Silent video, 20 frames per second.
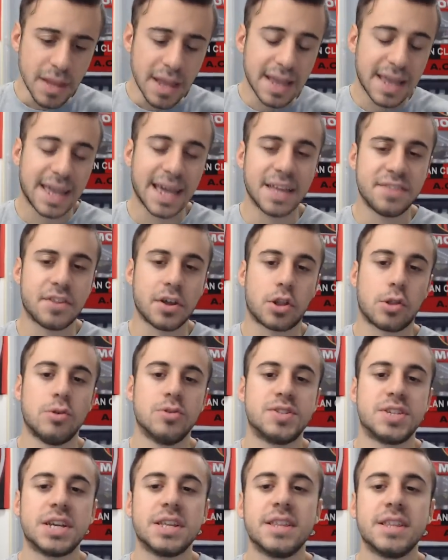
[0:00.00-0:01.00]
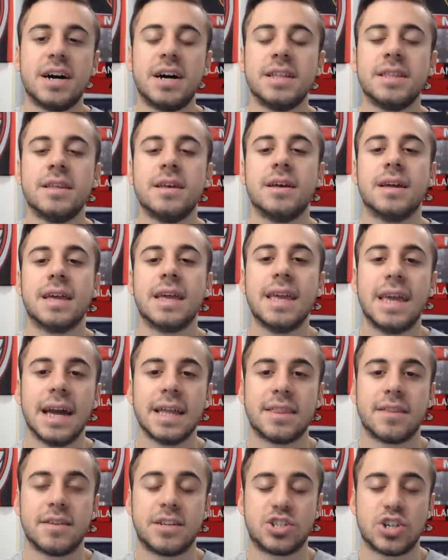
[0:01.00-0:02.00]
get the closing done,
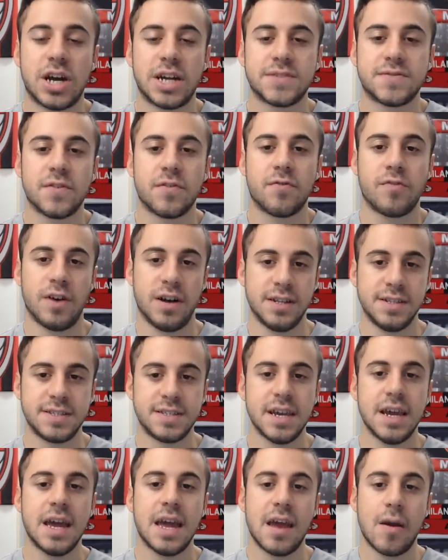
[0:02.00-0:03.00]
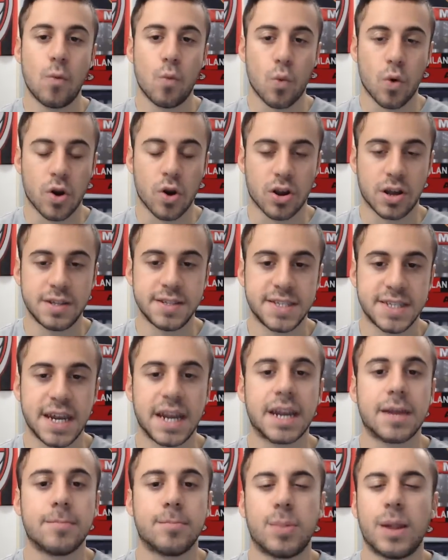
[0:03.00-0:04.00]
get the transfer funds, and work on
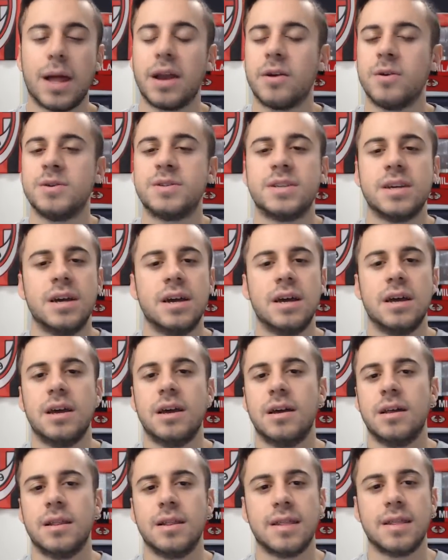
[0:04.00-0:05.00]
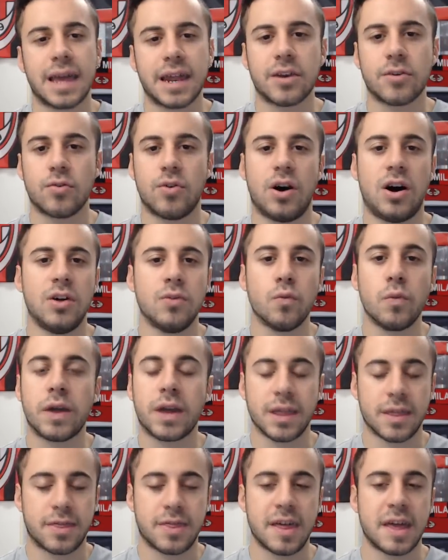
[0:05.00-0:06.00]
signing players. Later on, we
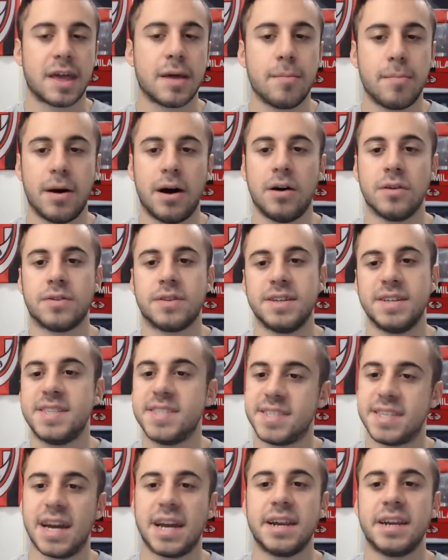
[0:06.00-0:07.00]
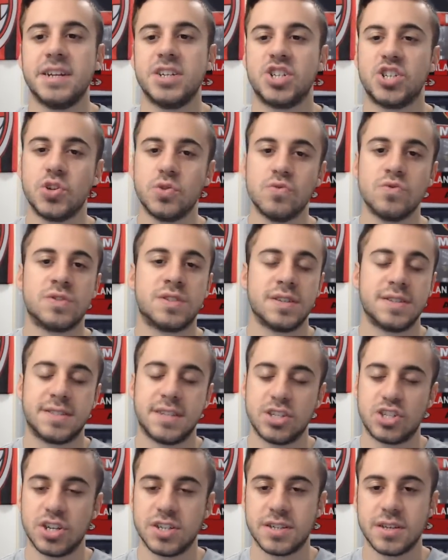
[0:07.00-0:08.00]
could think about side issues
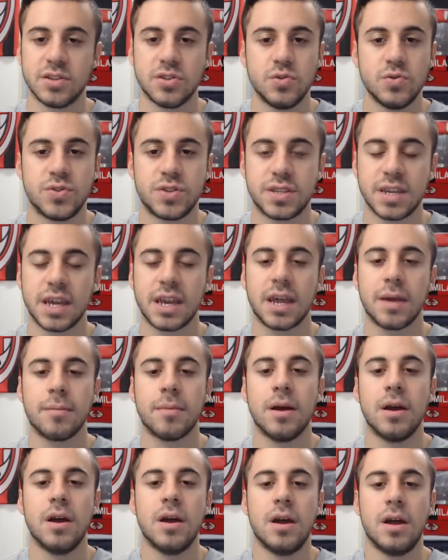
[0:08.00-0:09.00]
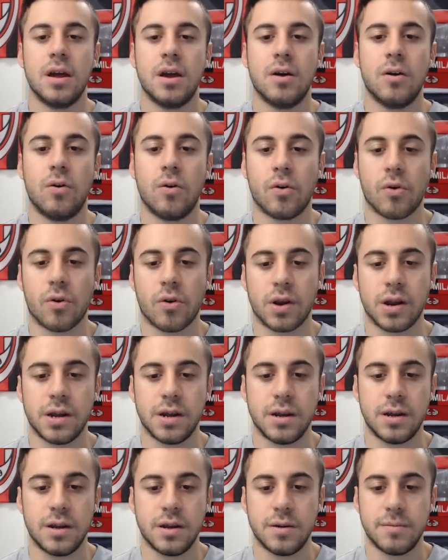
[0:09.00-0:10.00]
such as a new stadium or
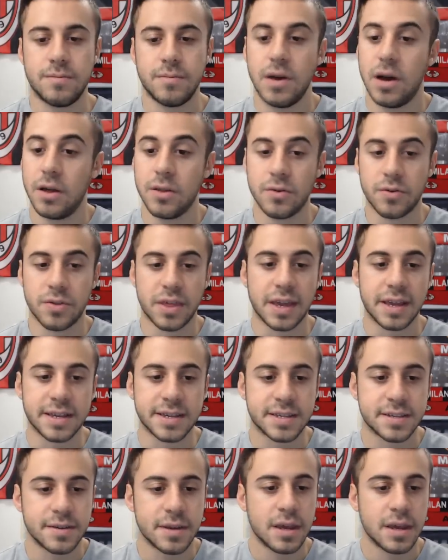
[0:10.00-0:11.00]
other things.